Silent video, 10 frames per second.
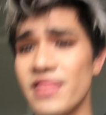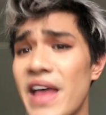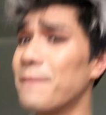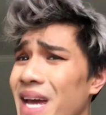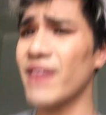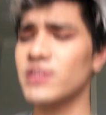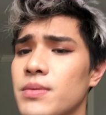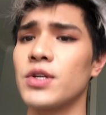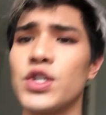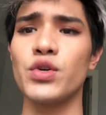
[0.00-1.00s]
that may have
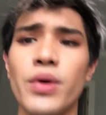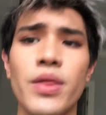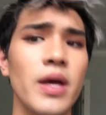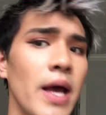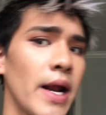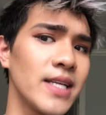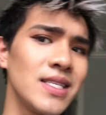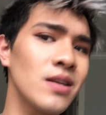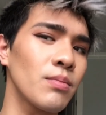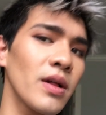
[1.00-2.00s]
something to do with it. And I
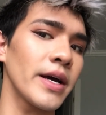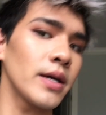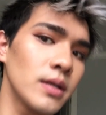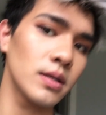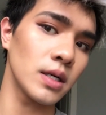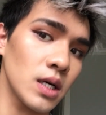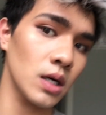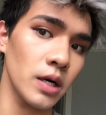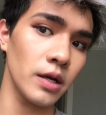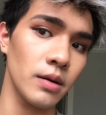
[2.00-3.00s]
didn't apply a
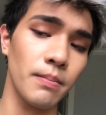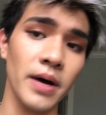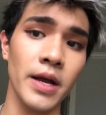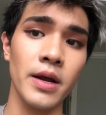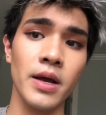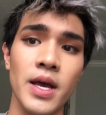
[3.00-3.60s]
ton, but